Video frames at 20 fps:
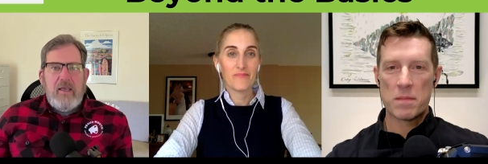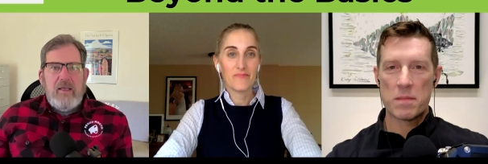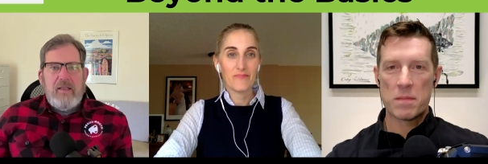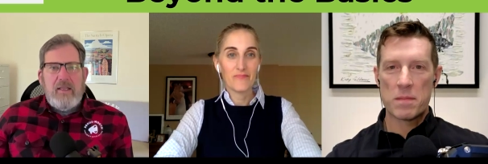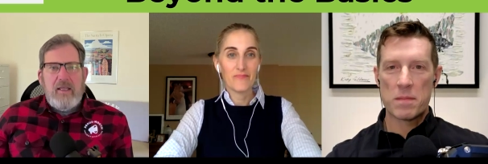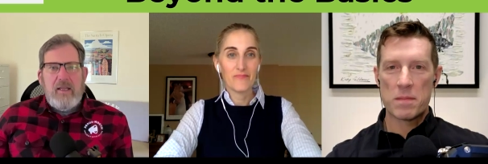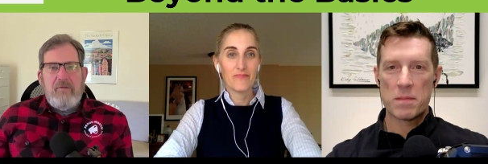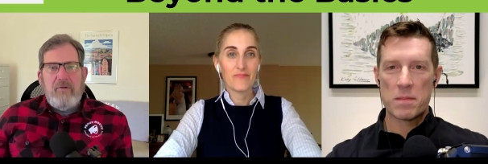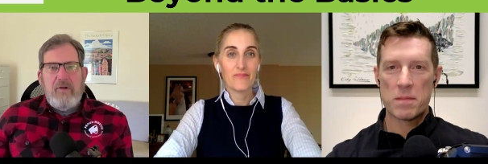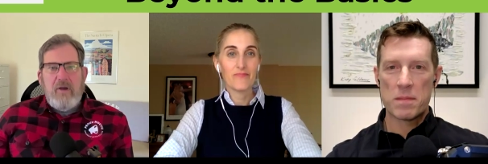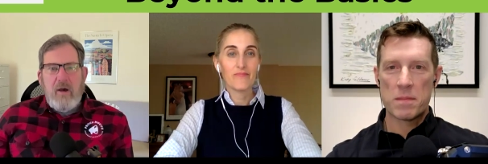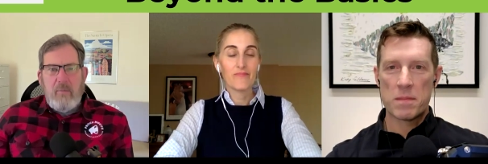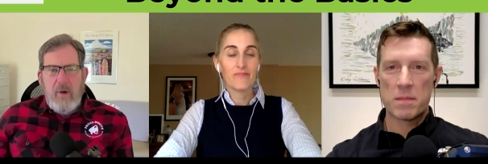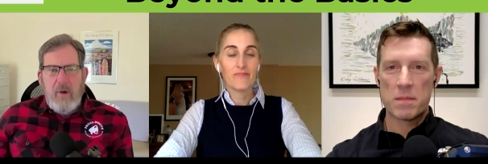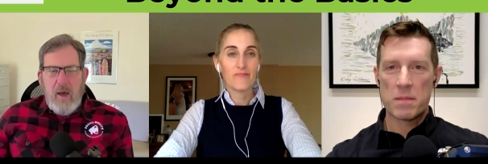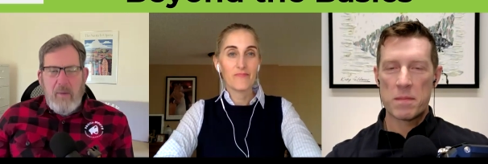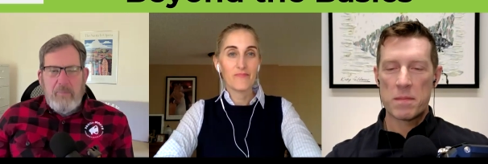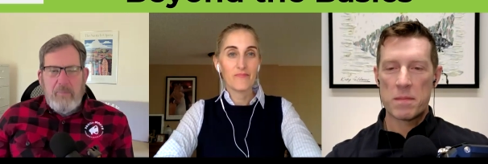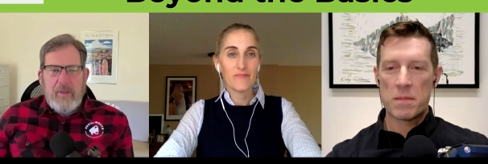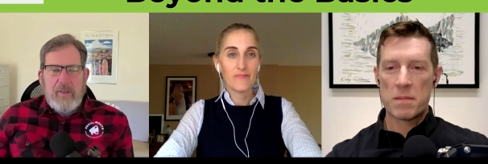Speaker 1: that have come
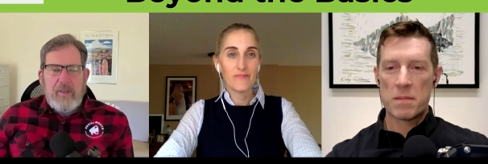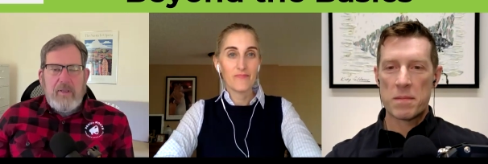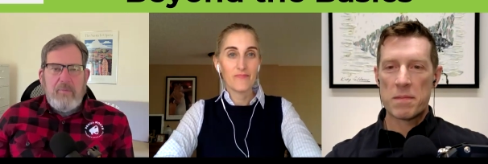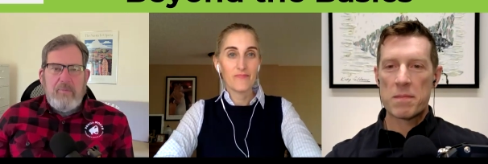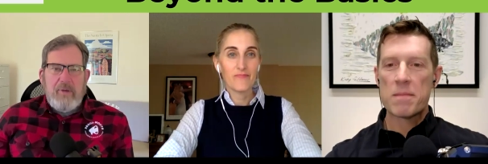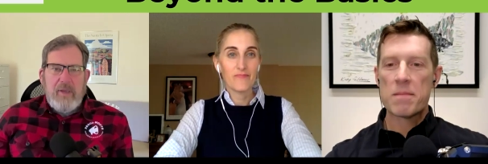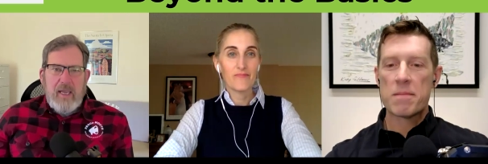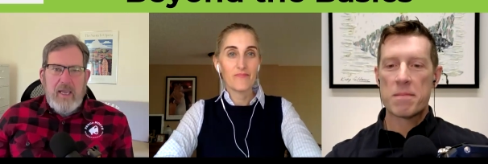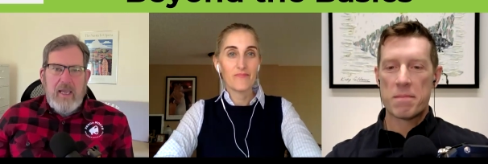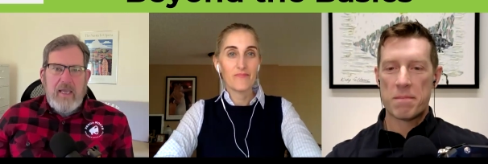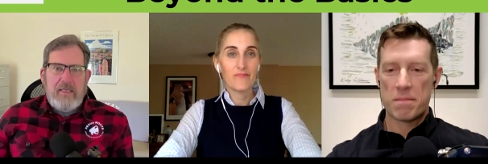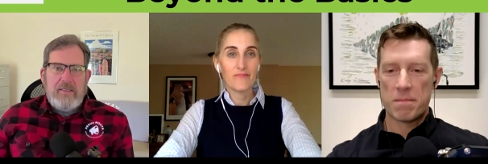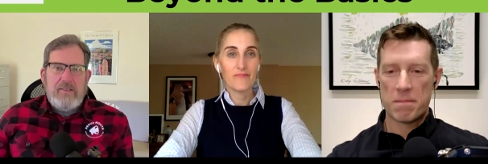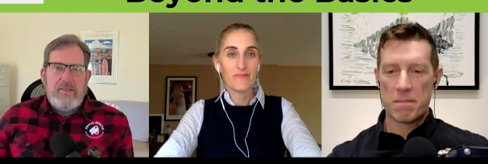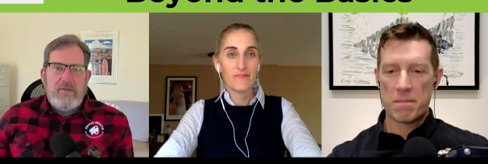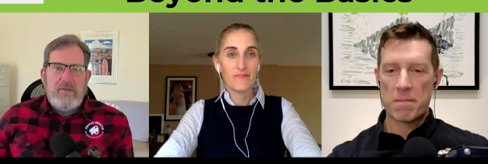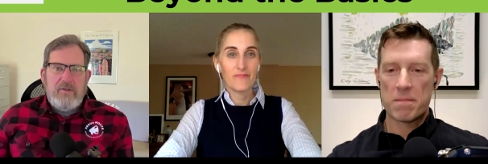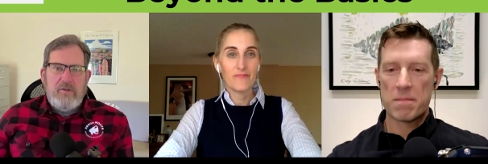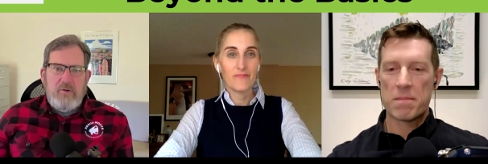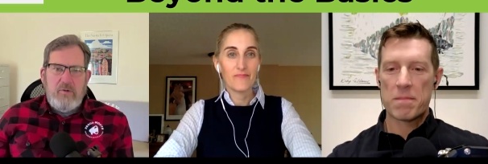up in the past
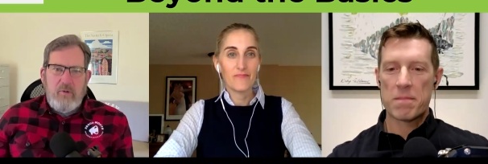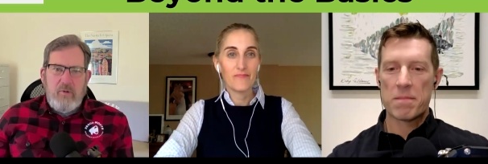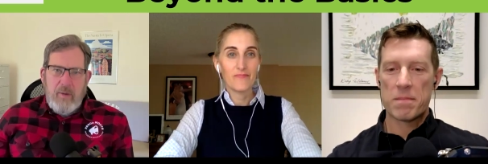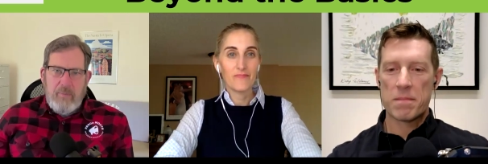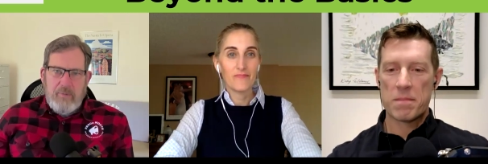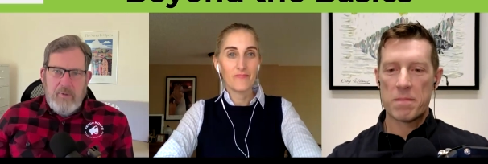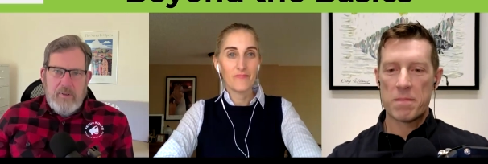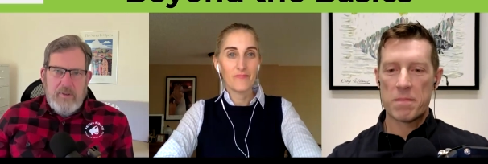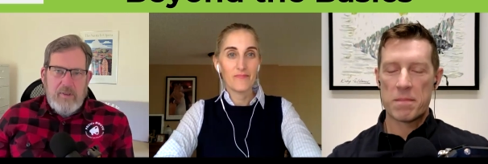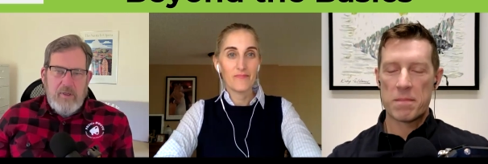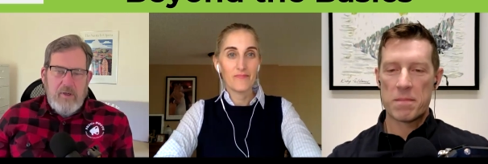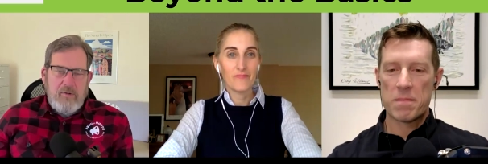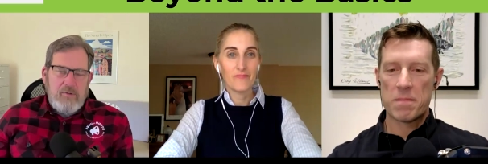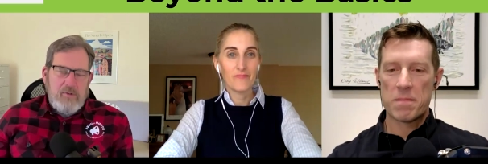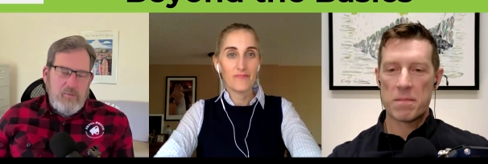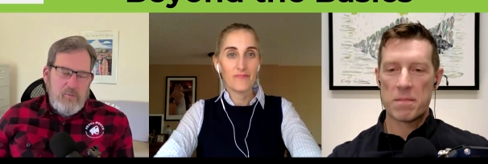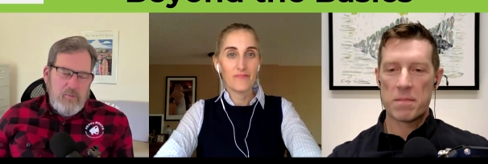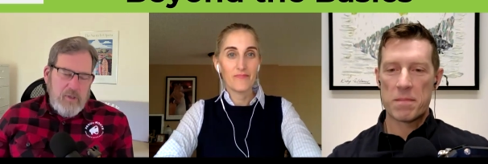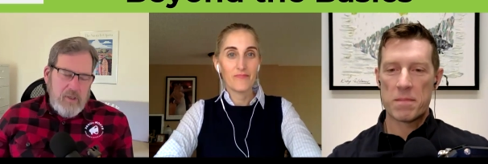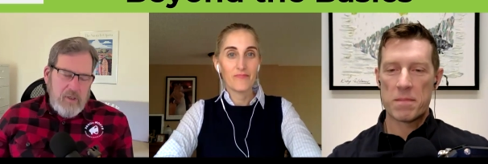two
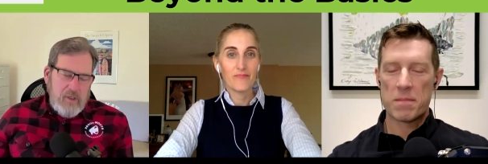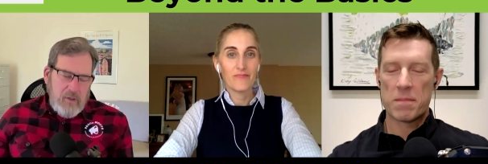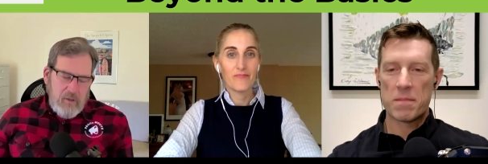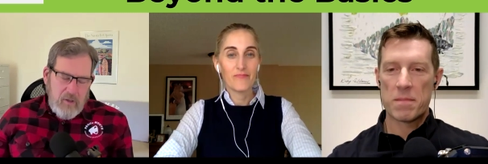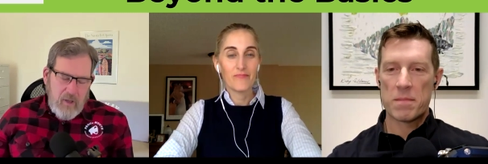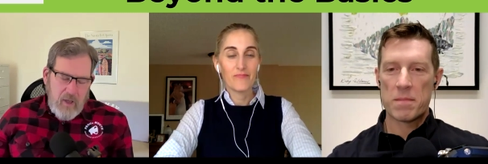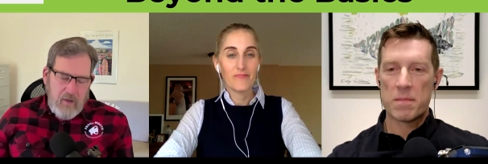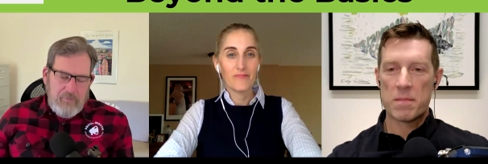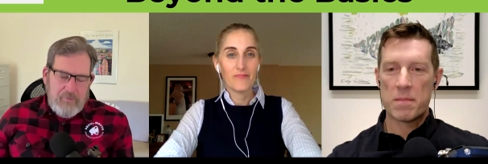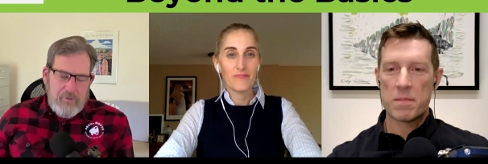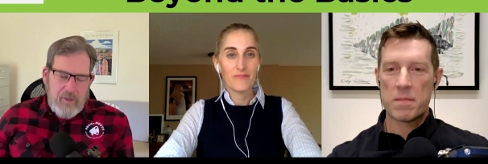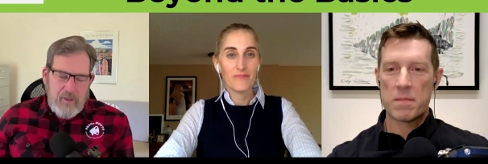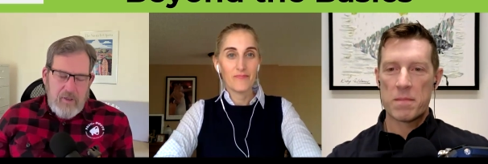episodes. We'd love to